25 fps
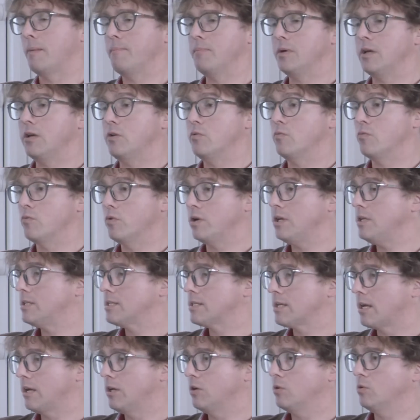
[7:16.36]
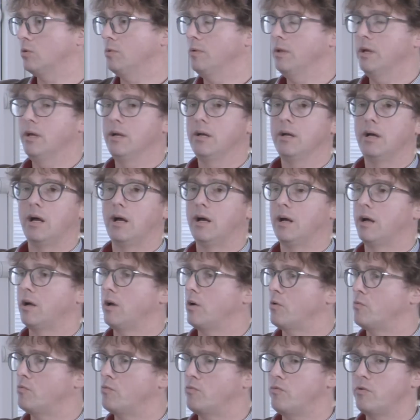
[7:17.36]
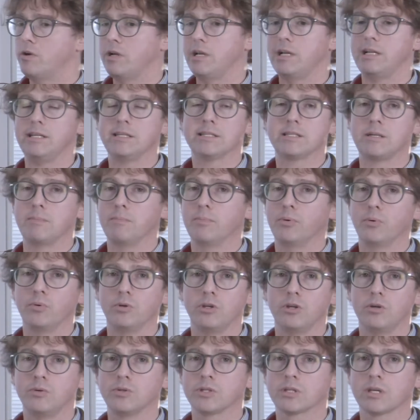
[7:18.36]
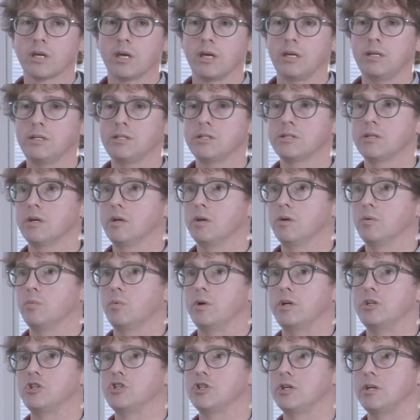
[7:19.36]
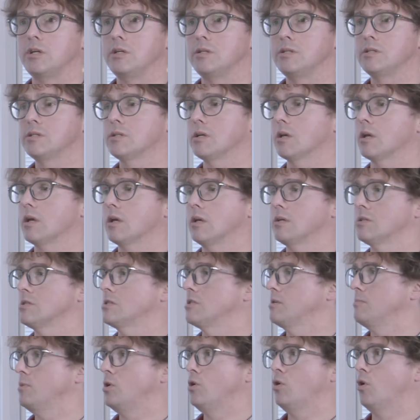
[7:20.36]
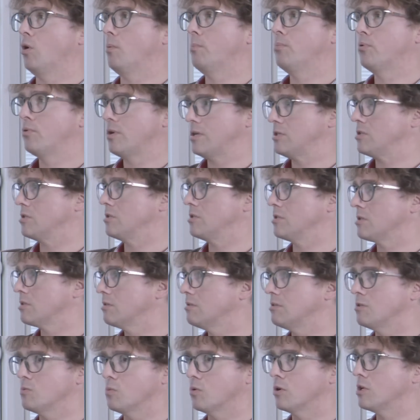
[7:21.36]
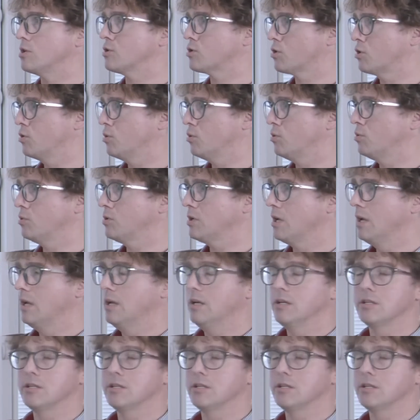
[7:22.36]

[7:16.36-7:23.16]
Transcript: In retail, a really simple use case, which is customer not present, is what it's called.